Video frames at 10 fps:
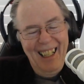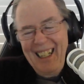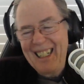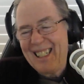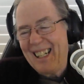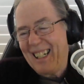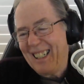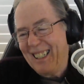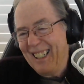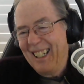
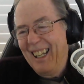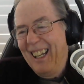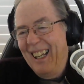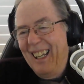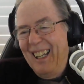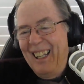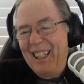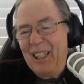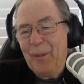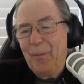Exactly.
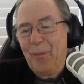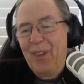Yep.